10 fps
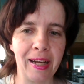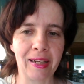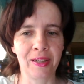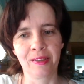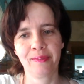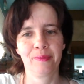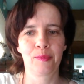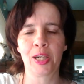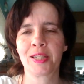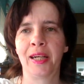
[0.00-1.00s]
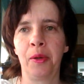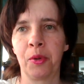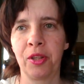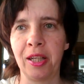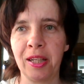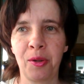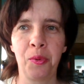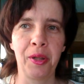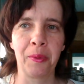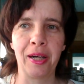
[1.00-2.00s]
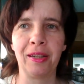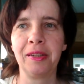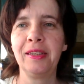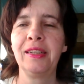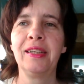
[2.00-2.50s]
I could resonate with equally well.